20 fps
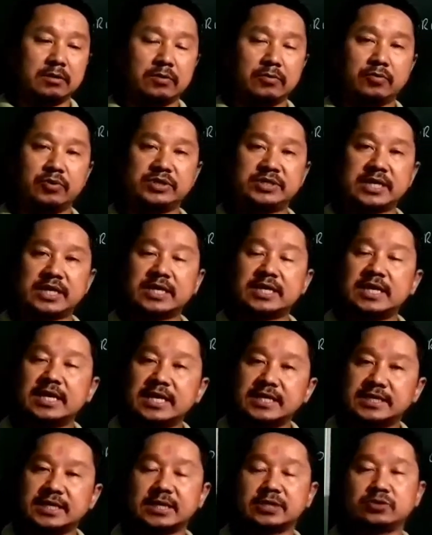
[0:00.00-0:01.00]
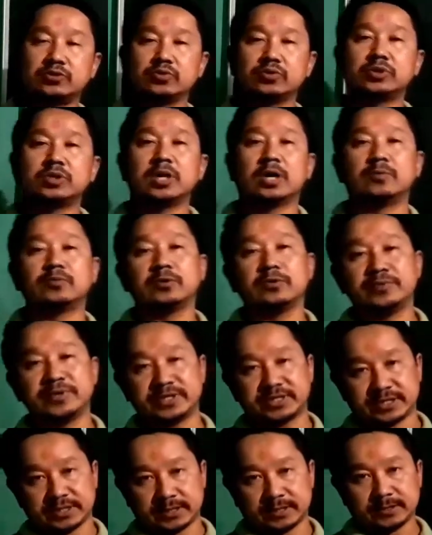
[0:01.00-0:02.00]
which are related to
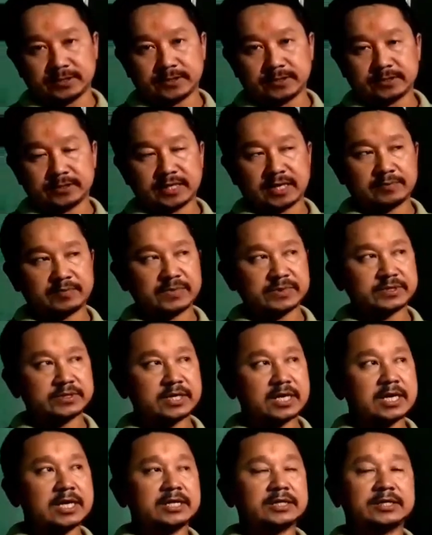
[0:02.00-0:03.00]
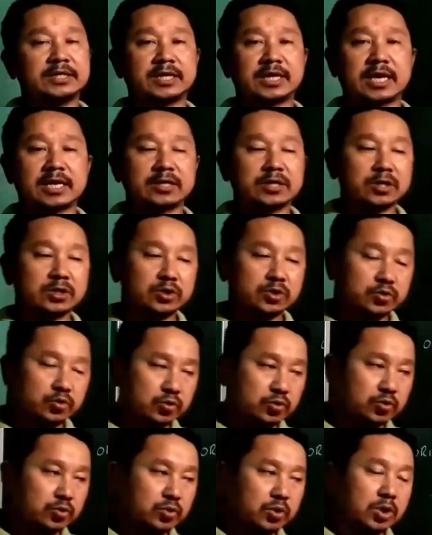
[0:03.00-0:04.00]
WBC. That means there are
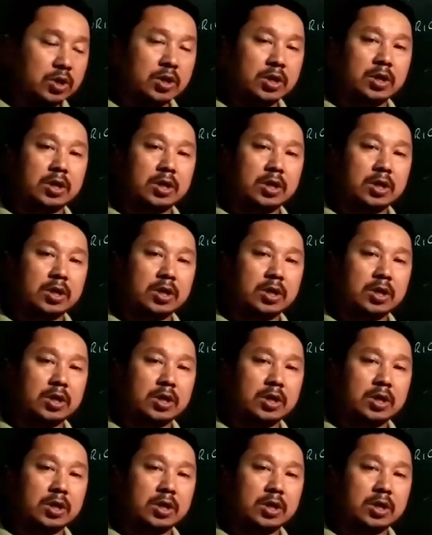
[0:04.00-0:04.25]
two